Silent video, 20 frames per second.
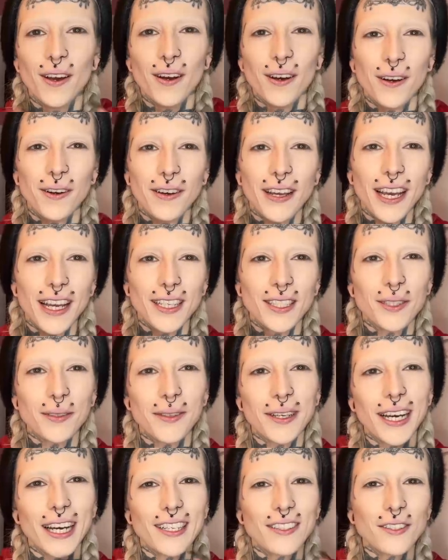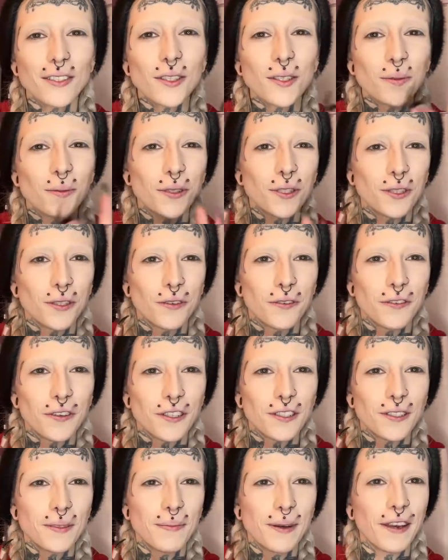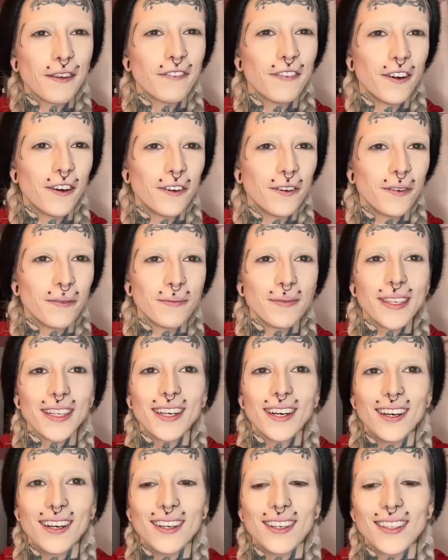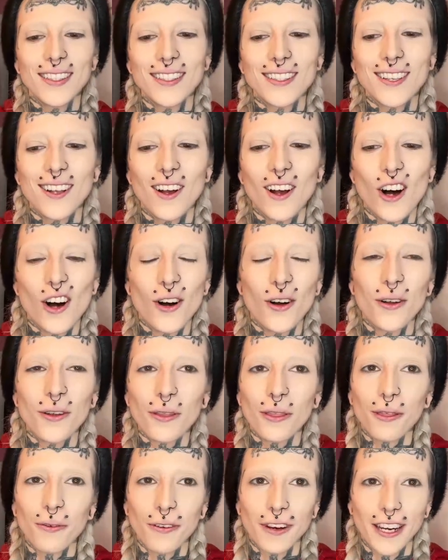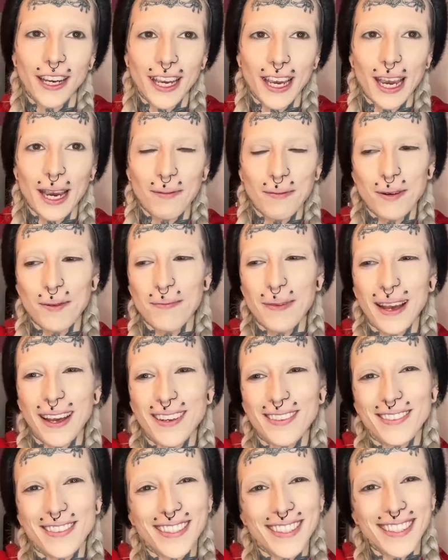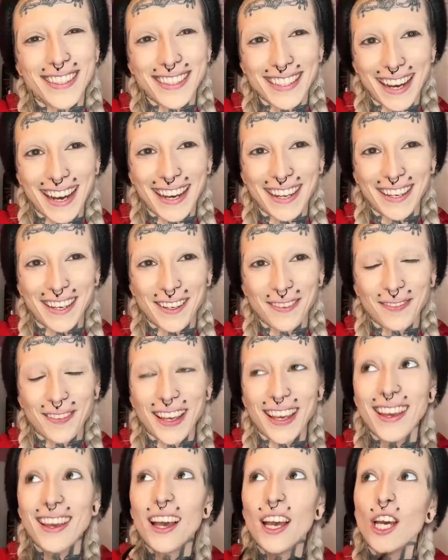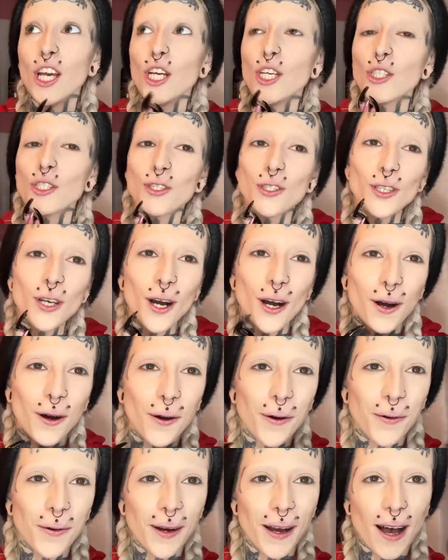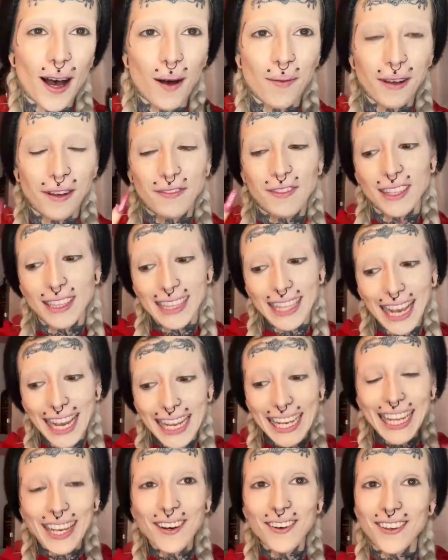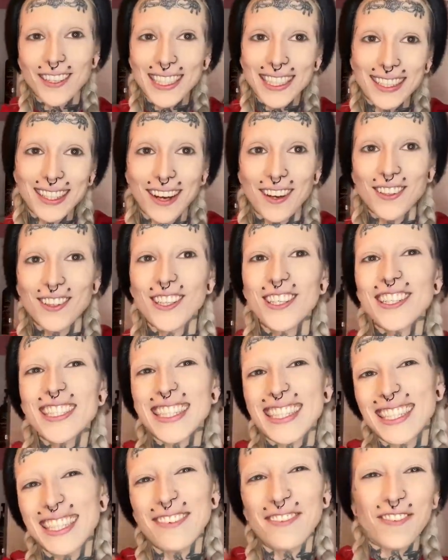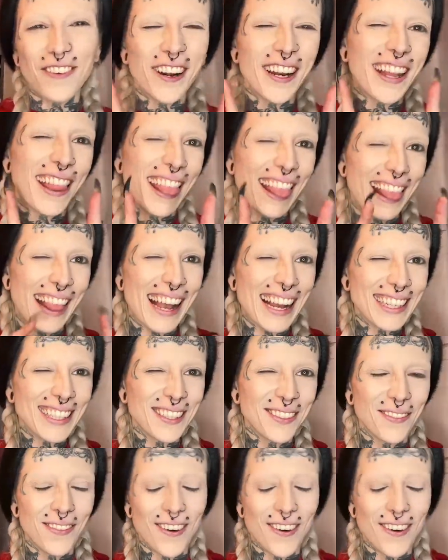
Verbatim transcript: Okay, so I had to switch over to my phone because all three camera batteries died on me. So, um, if the lighting or sound looks different, that's